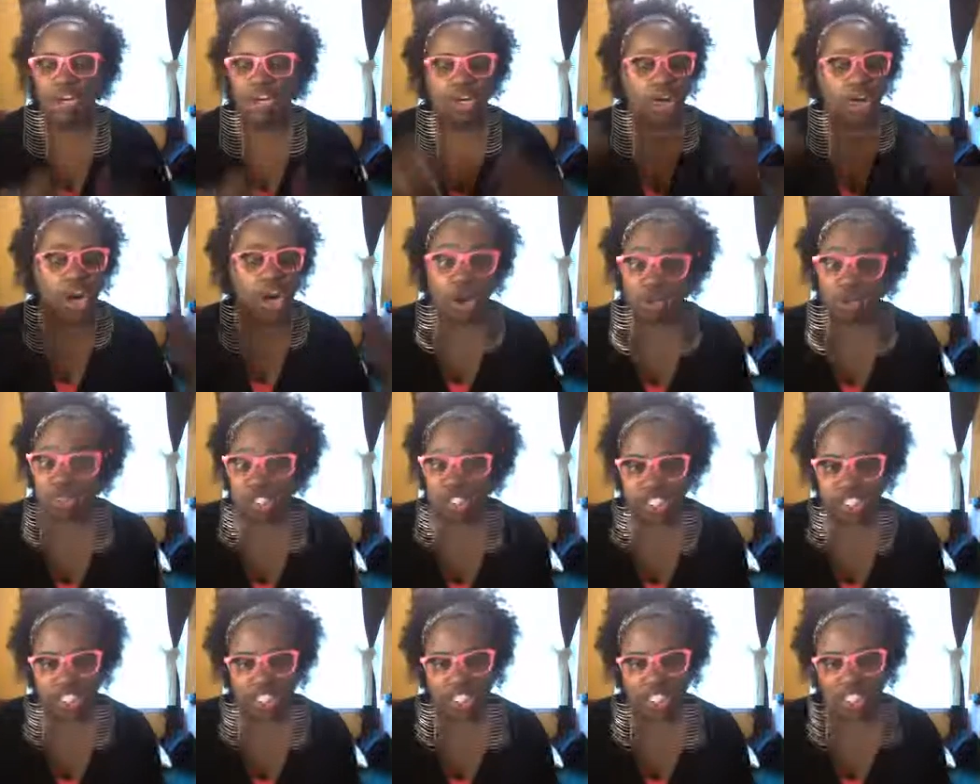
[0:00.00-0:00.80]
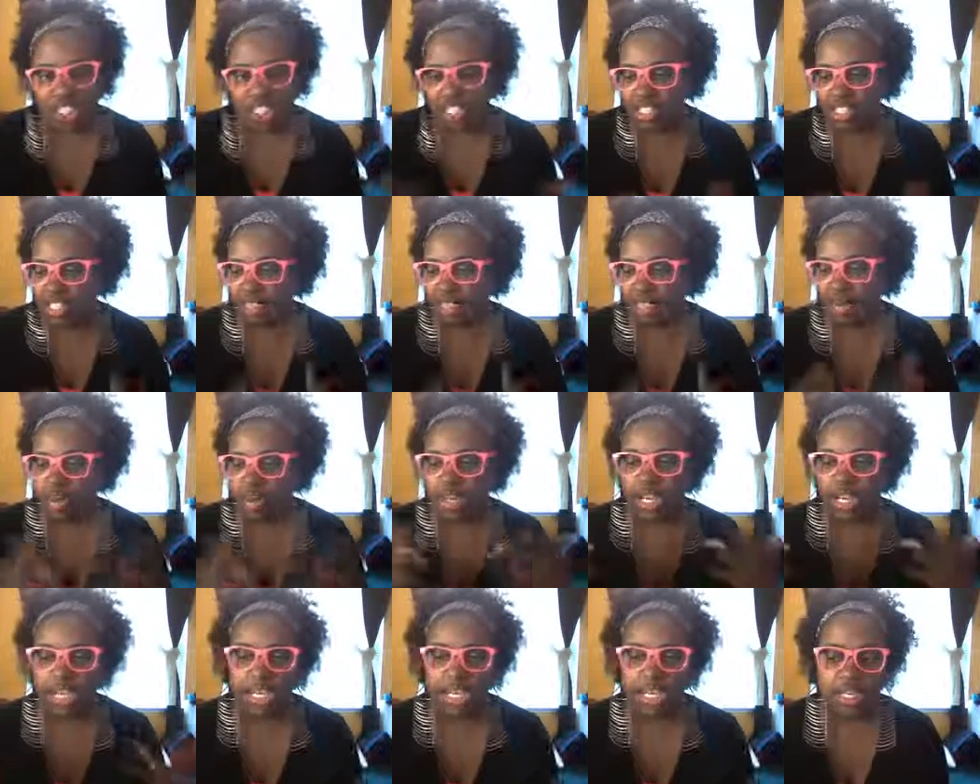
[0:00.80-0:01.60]
coaches
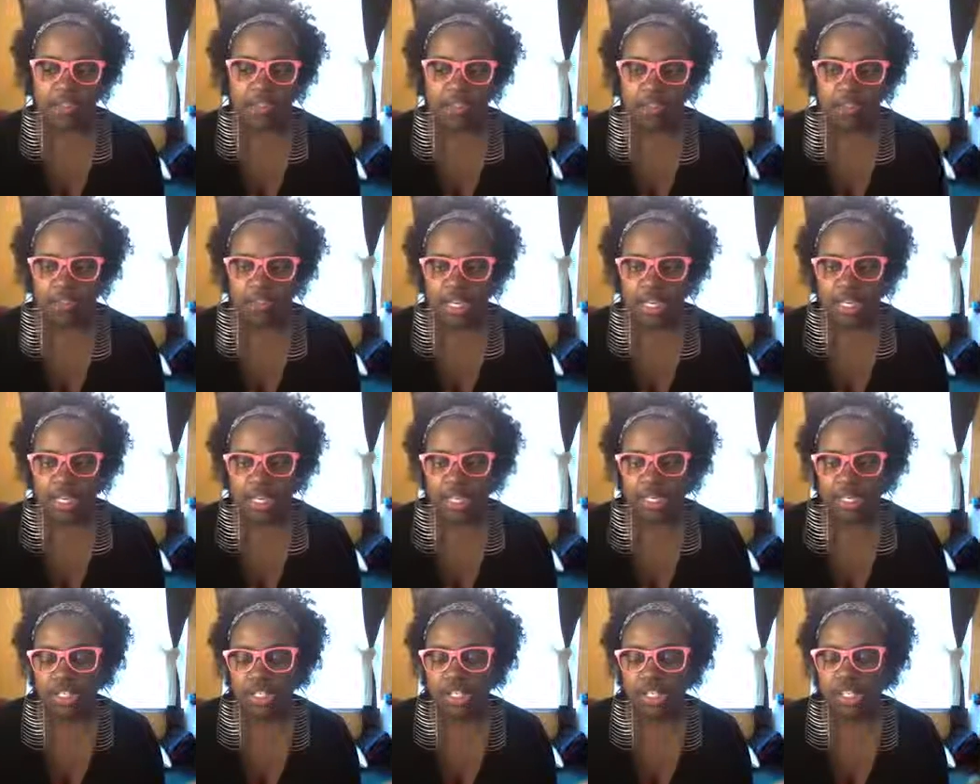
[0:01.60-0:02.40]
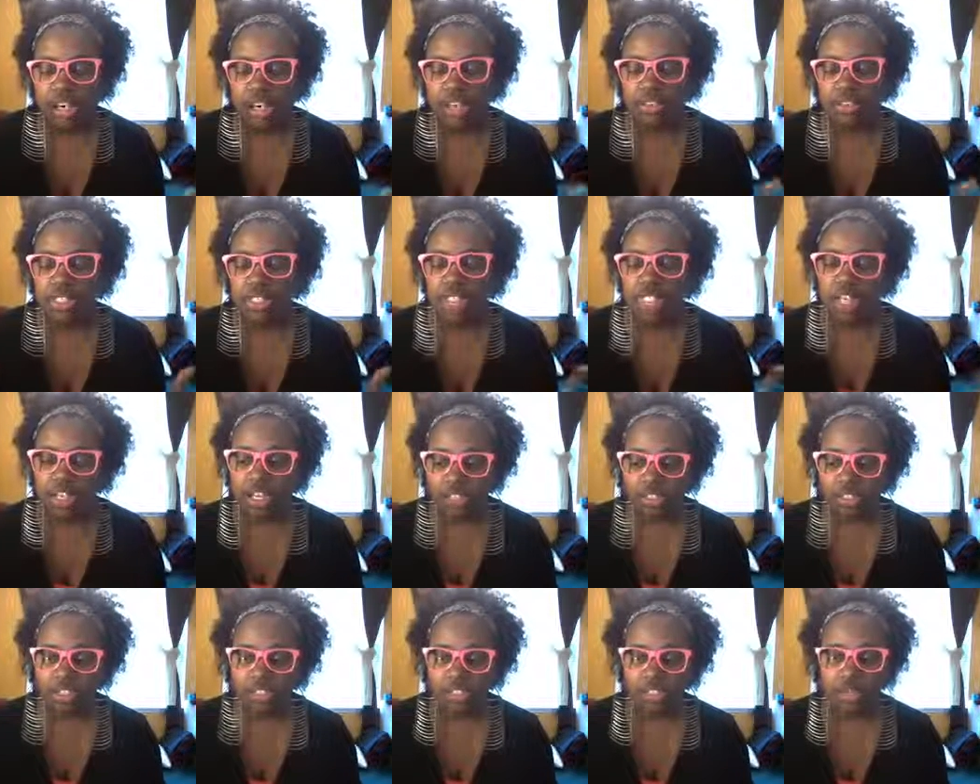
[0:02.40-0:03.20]
or anyone,
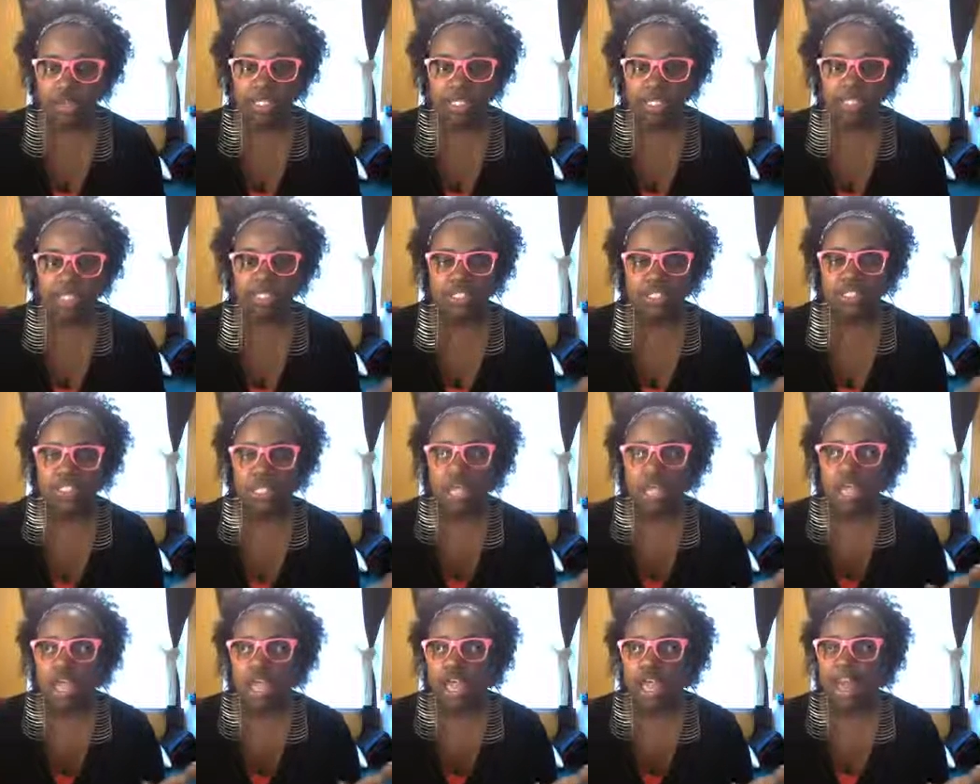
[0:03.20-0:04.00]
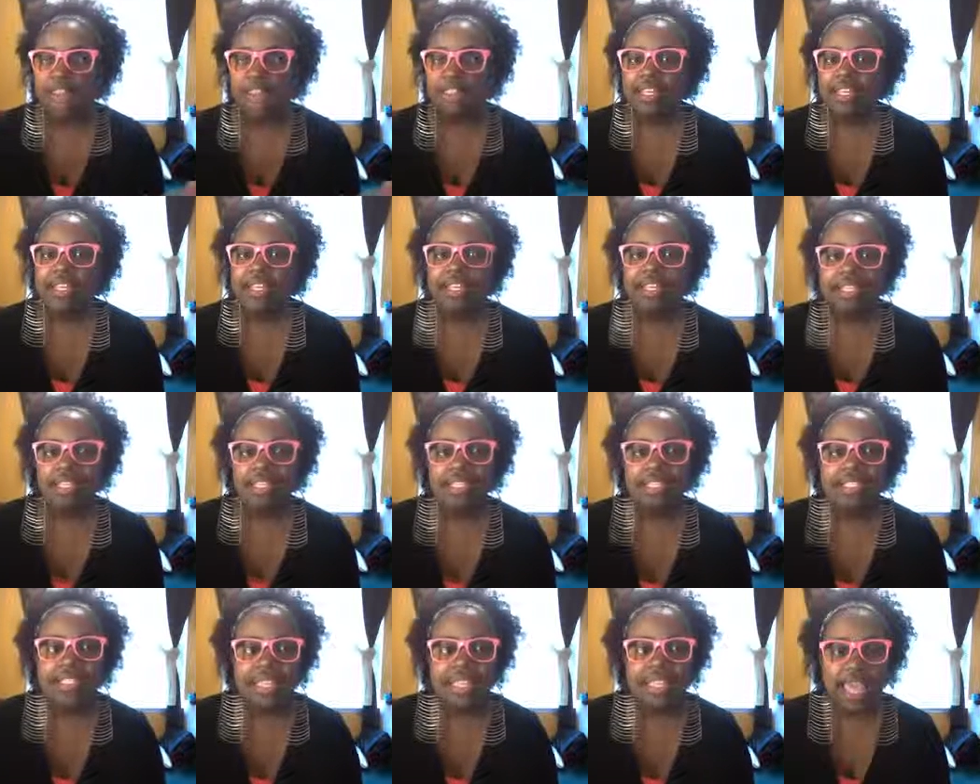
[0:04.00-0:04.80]
tells you, because at the end of
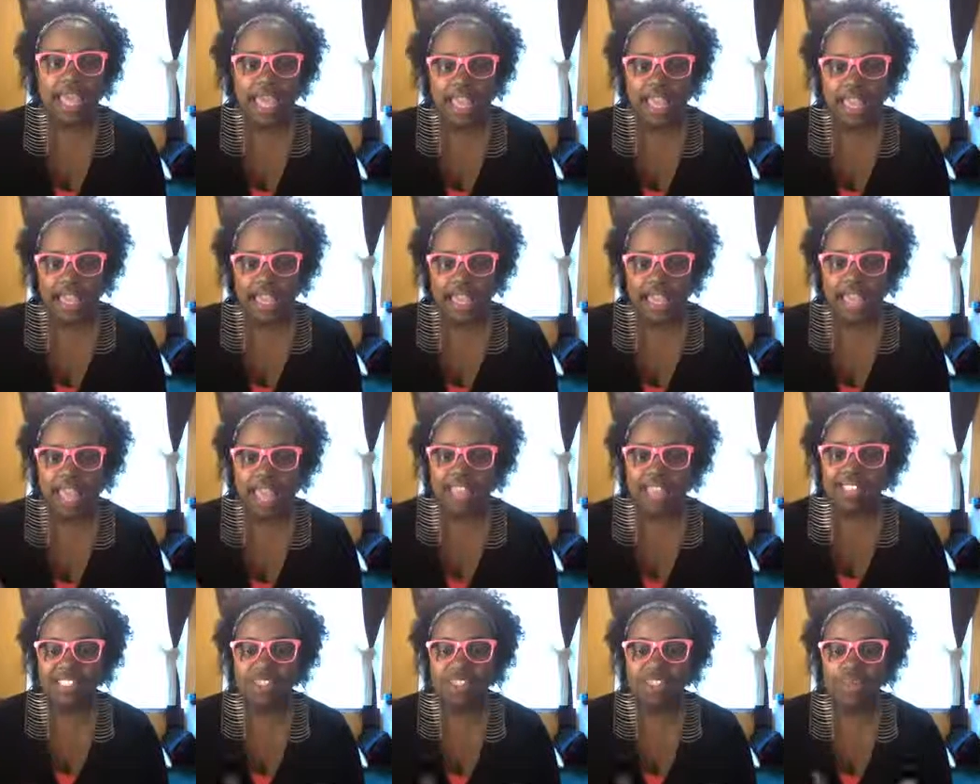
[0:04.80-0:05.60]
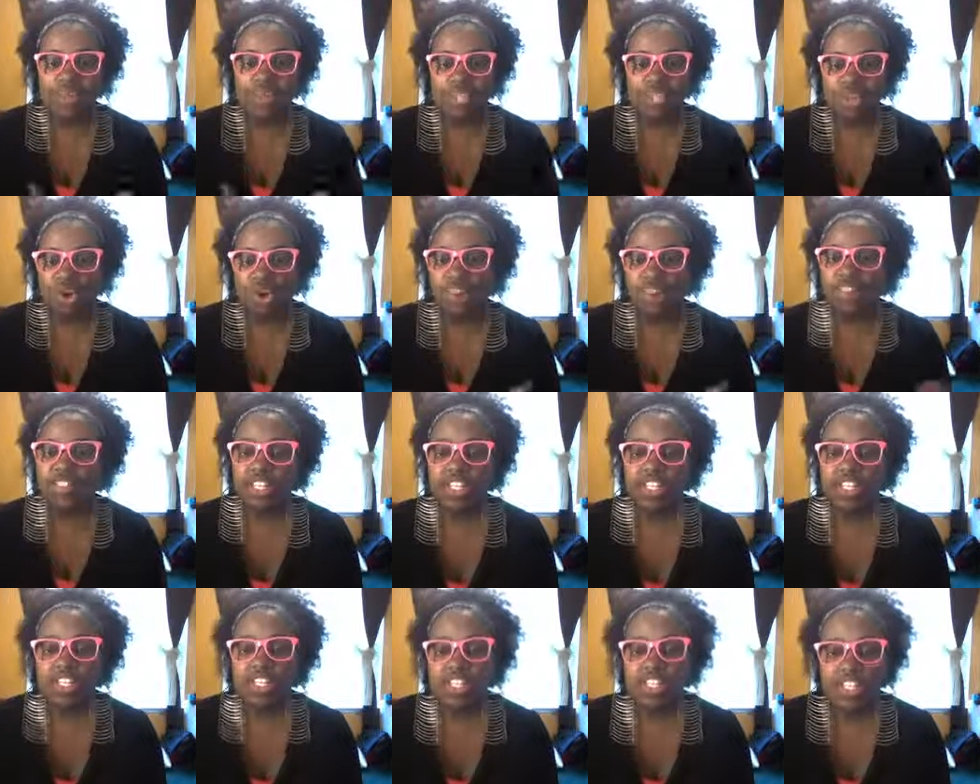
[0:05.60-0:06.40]
the day, it has to be
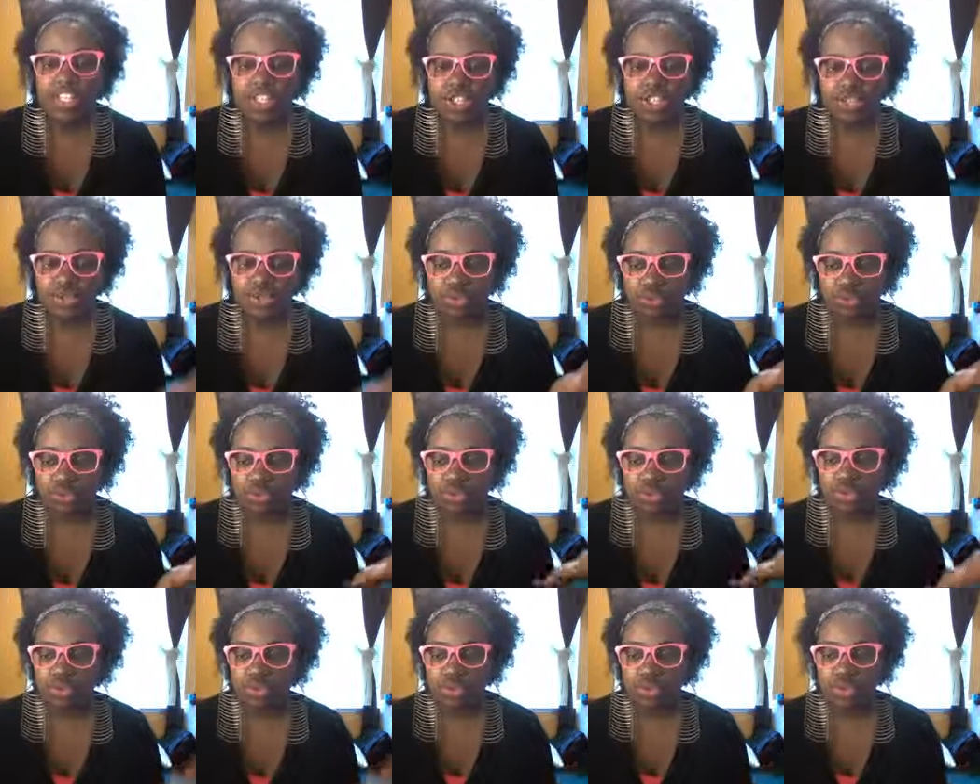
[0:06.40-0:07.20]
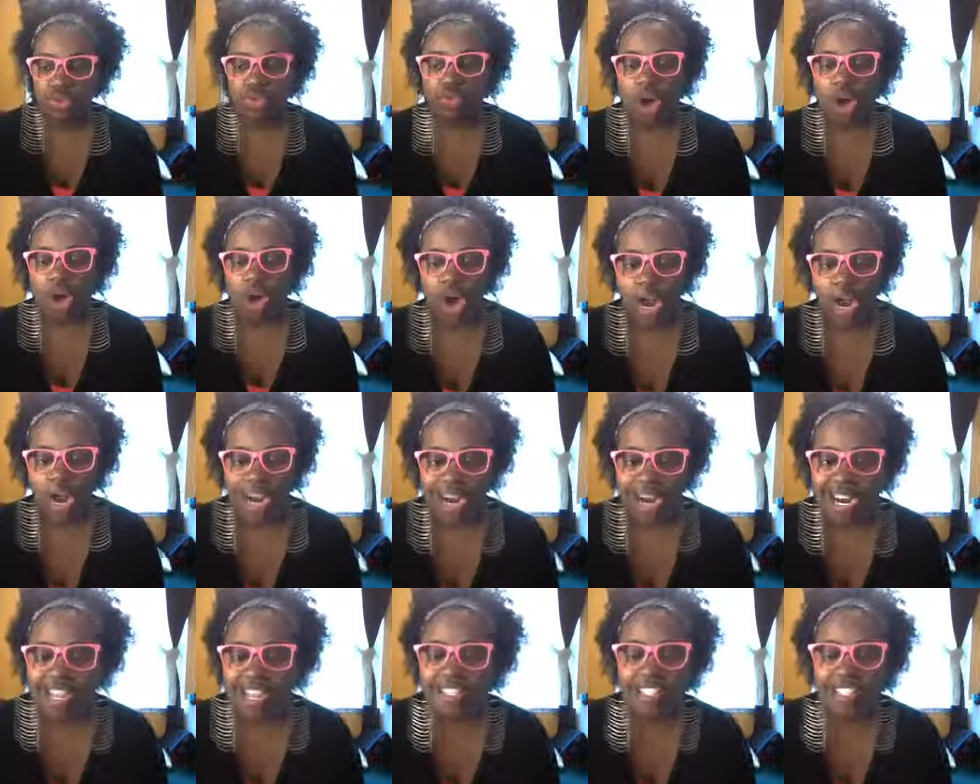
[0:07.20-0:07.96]
authentic to who you are.